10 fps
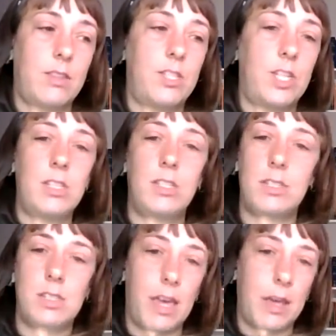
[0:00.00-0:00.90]
just as
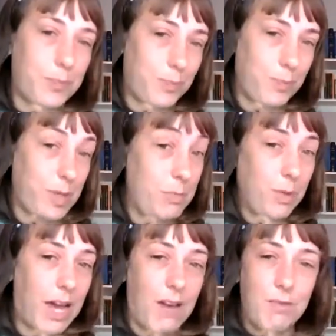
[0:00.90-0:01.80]
like
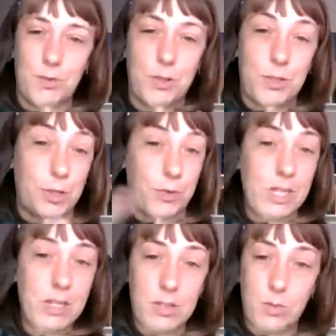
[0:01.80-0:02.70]
people have different
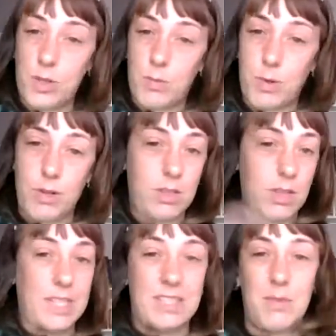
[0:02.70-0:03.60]
degrees with burns,
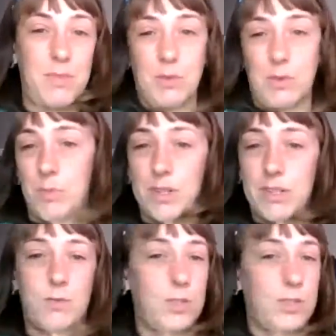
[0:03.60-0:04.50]
I mean, same thing with burns,
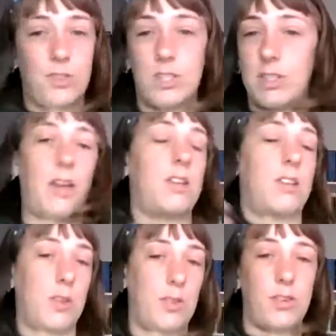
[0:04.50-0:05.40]
1st degree, 2nd
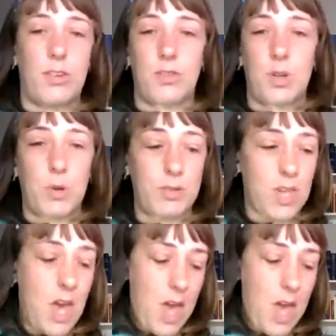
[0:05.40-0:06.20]
degree, 3rd degree burns.